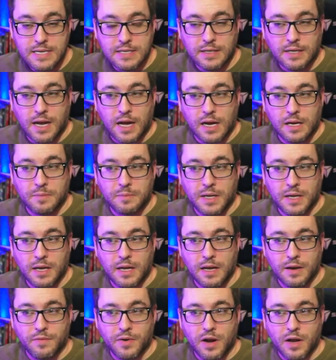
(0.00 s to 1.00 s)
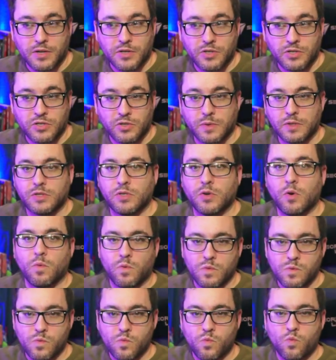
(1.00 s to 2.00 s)
Gundam can get if you're not used to it.
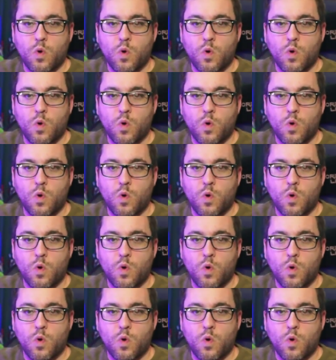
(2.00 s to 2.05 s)
So